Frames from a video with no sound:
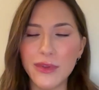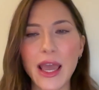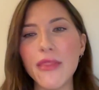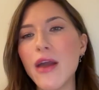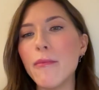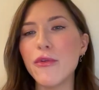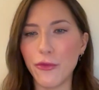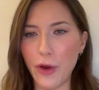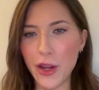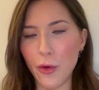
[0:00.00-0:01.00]
get them a
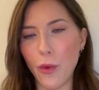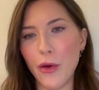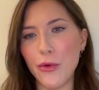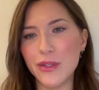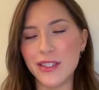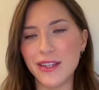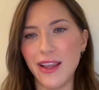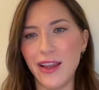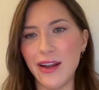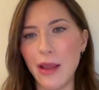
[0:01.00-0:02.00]
freight quote,
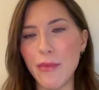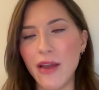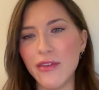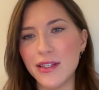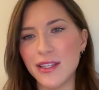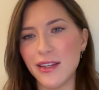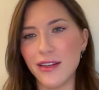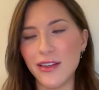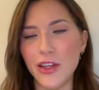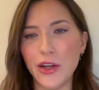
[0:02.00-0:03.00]
and I'm having
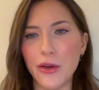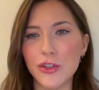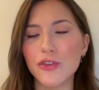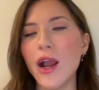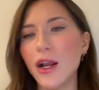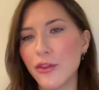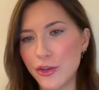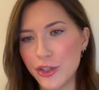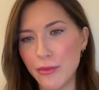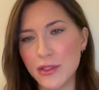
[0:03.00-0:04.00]
to, track their
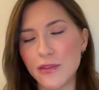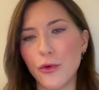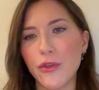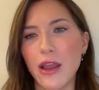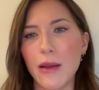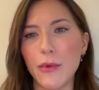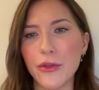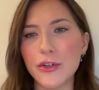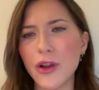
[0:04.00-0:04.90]
shipments for them, or they're